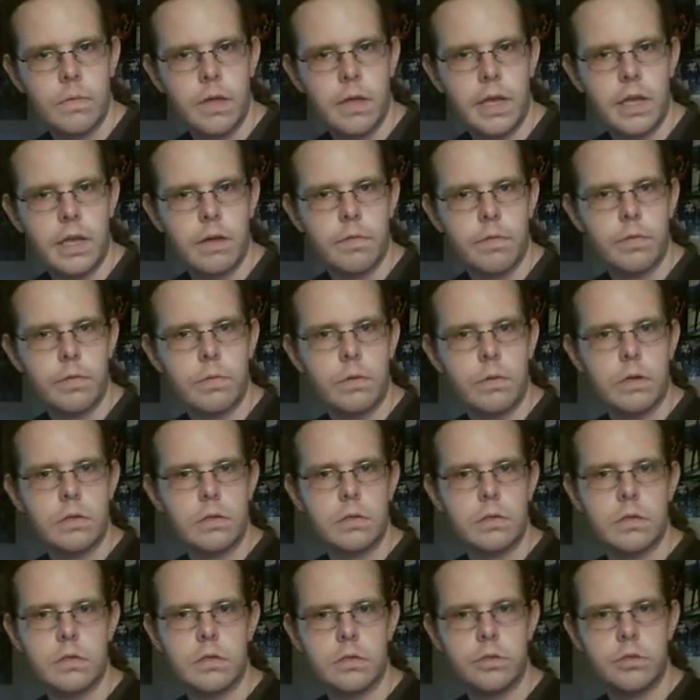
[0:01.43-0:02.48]
Hey
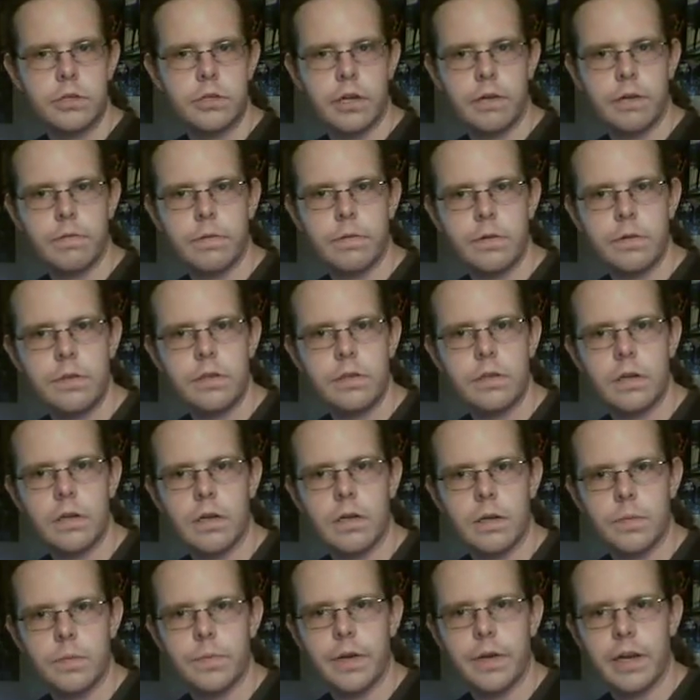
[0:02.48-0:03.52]
everyone, this is Jeffrey
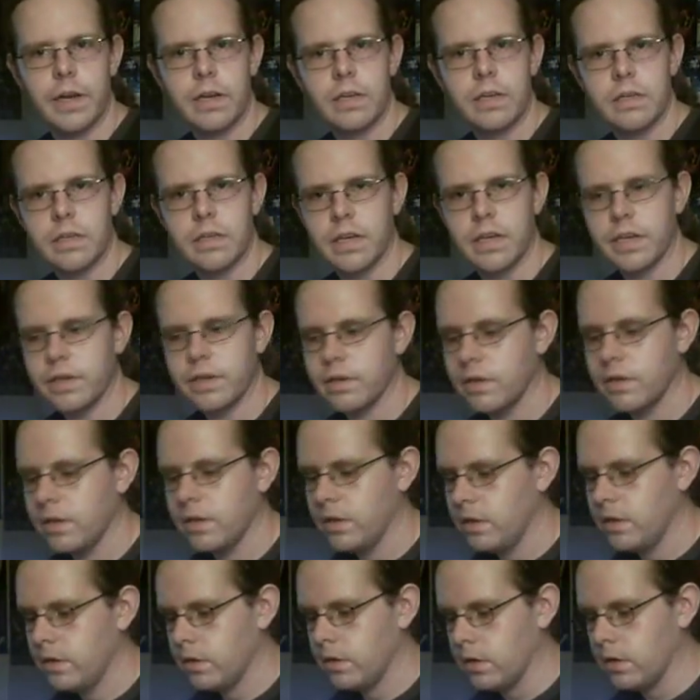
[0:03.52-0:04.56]
back again.
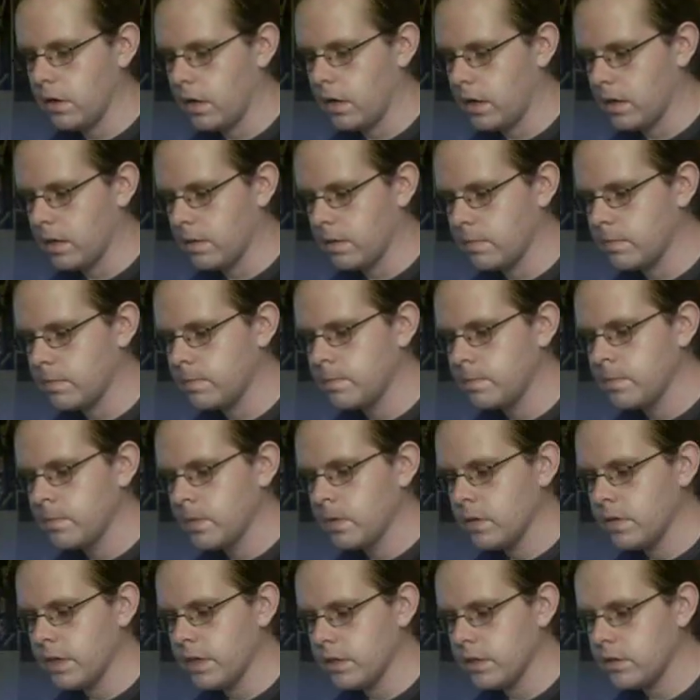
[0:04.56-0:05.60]
Um,
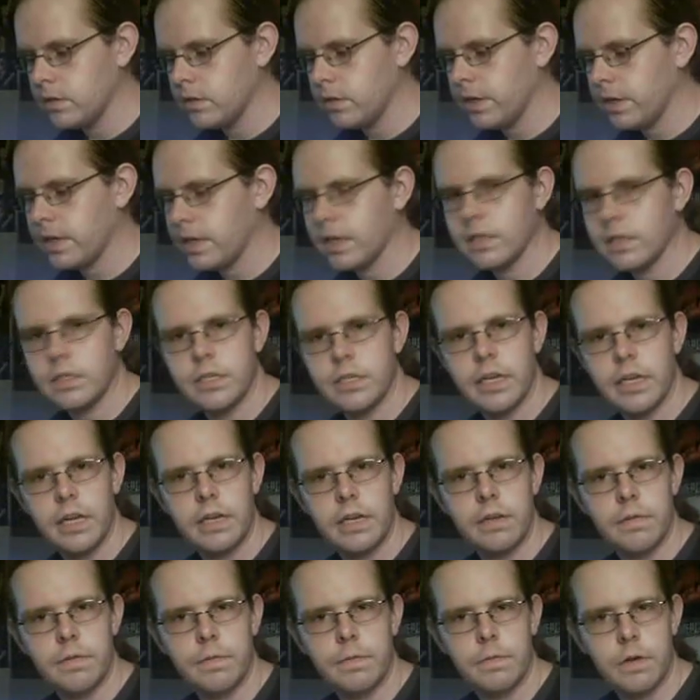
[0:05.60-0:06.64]
like I said,
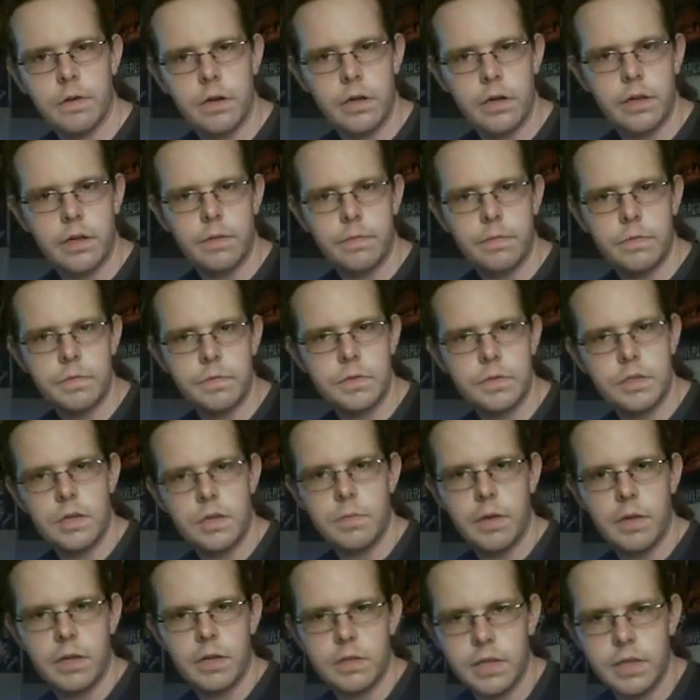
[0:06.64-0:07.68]
if you've
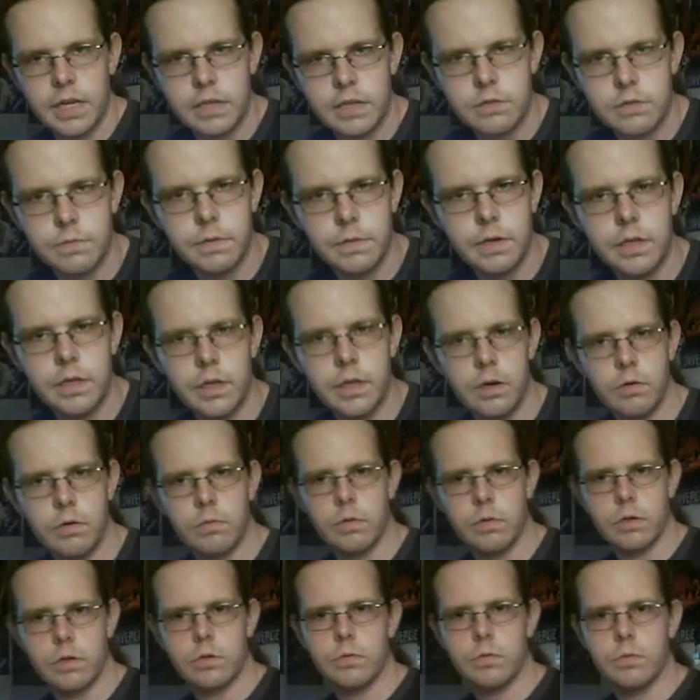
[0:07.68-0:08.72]
seen my last video,
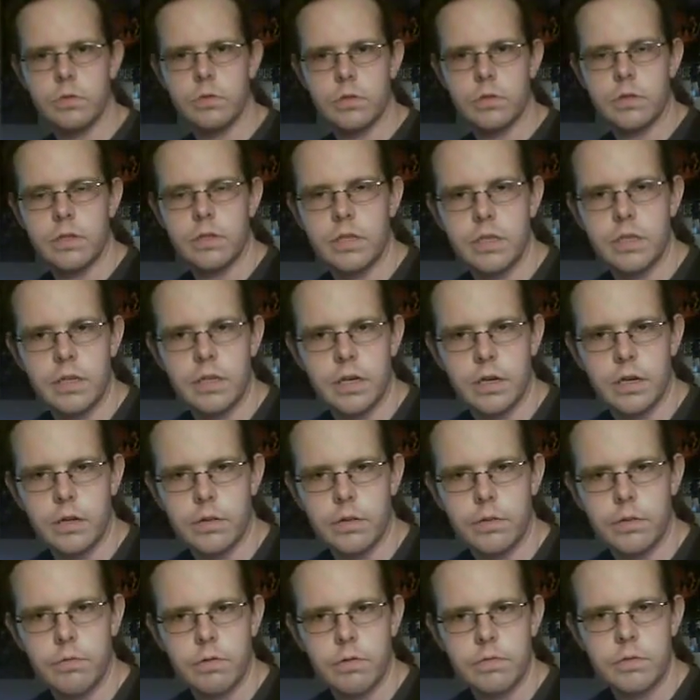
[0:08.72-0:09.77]
which was the
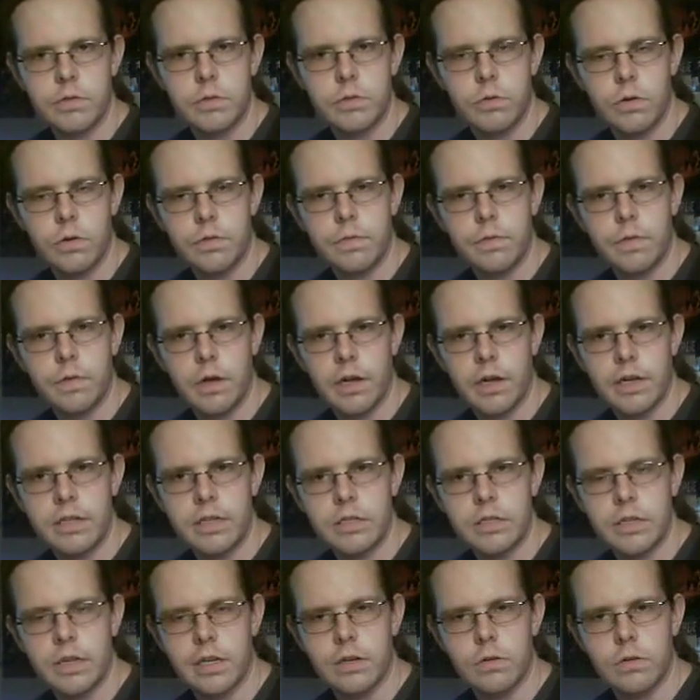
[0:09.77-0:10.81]
thrift store
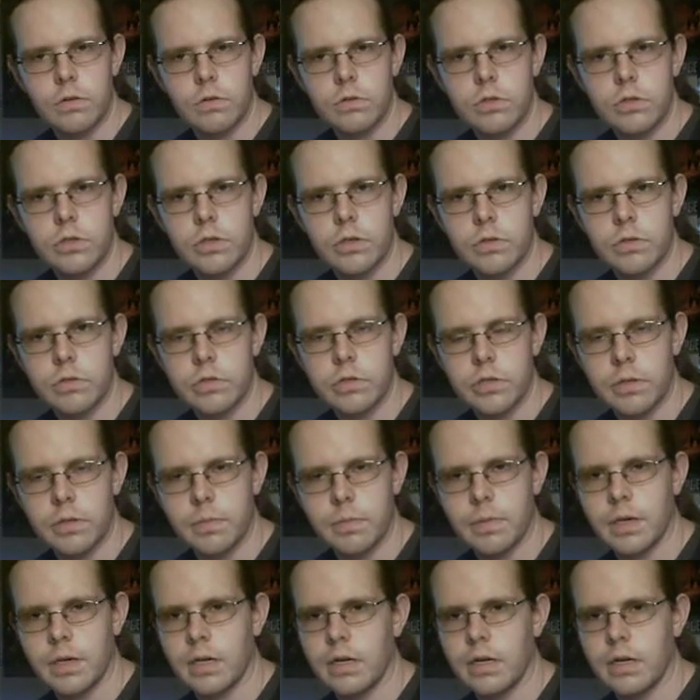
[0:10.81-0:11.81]
finds and also some